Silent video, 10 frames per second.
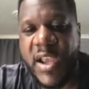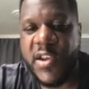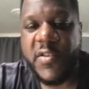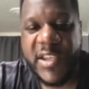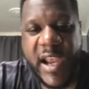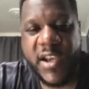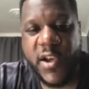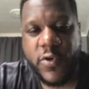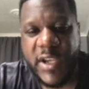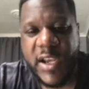You stake
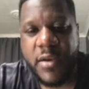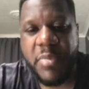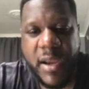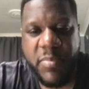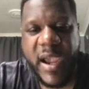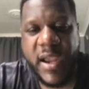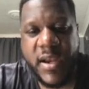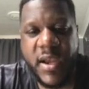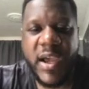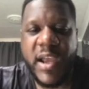those in the pig pen
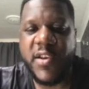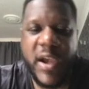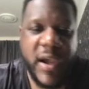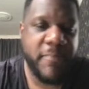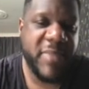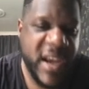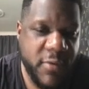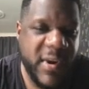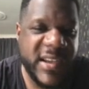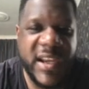and you earn B U
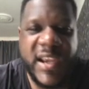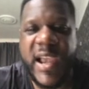S D